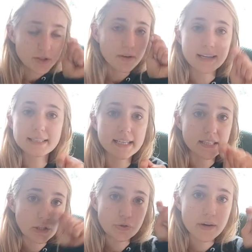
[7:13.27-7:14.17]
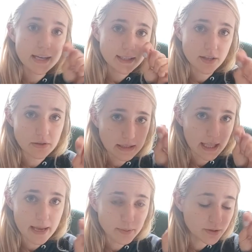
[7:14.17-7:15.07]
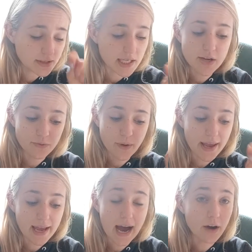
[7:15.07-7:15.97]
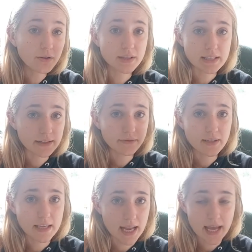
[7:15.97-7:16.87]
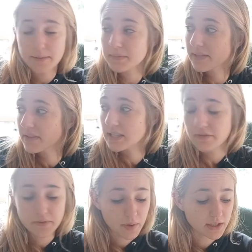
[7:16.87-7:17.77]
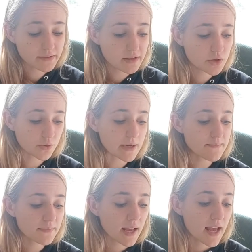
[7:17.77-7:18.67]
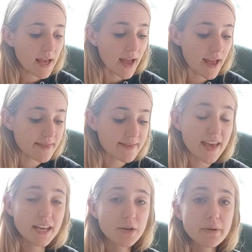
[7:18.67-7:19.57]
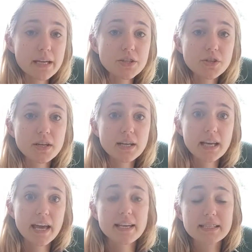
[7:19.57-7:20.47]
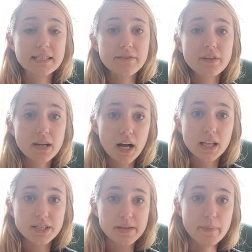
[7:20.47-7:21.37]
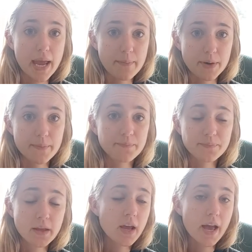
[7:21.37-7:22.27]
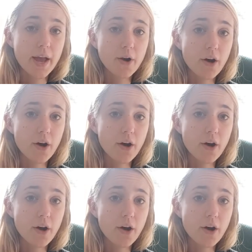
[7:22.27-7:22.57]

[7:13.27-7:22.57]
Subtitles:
You guys get to trace those labels and write out the different names of the different parts of the tree. And then you each are going to get different colors of paper. And on